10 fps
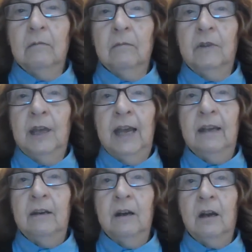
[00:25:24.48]

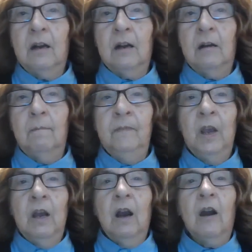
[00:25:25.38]
Then, um,
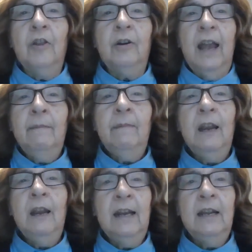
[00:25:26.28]
are there M-
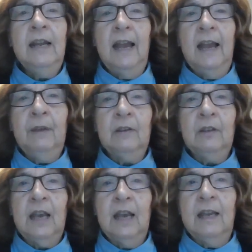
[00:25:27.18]
any
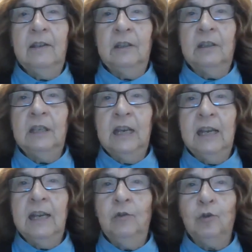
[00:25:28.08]

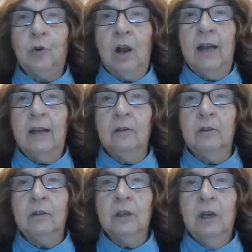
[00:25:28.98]
MSAC
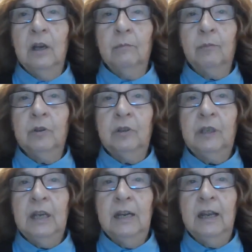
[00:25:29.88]
trials
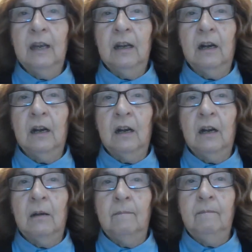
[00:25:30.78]
proceeding
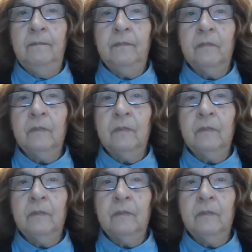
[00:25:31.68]
um,